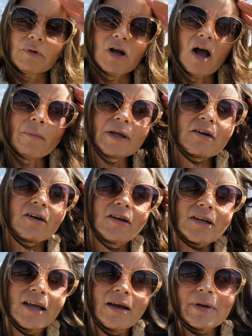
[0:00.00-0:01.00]
We're coming
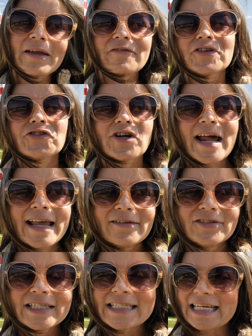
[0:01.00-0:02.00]
on a bit of a
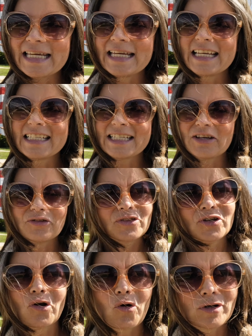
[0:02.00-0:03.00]
drive today down
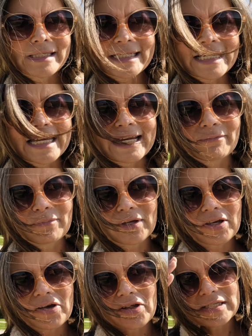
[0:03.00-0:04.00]
the coastline
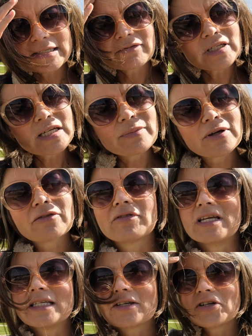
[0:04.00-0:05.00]
because I've done a bit of
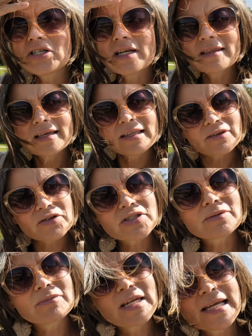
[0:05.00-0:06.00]
research and I think there's
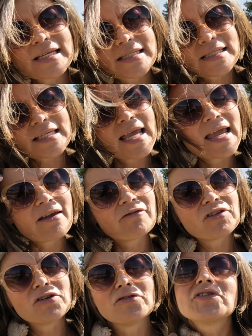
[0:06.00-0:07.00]
some nice
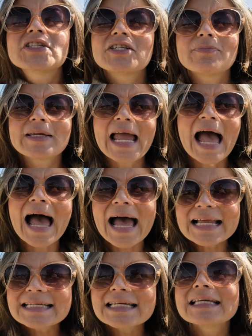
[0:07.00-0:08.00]
views to be
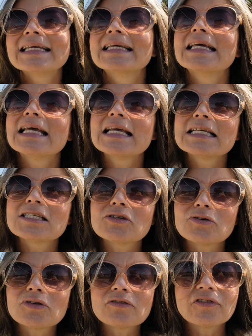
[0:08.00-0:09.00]
had.
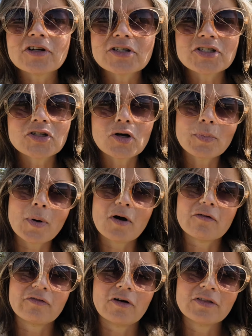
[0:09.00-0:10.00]
So the first stop
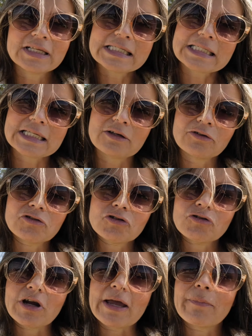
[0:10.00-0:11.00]
off on this little
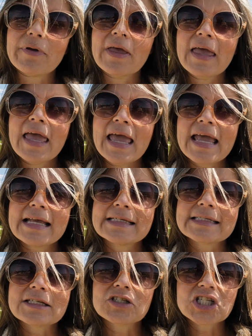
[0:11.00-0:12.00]
trip
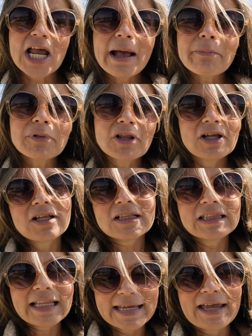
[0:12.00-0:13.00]
is Shabla
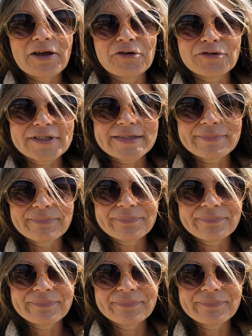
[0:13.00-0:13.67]
Lighthouse.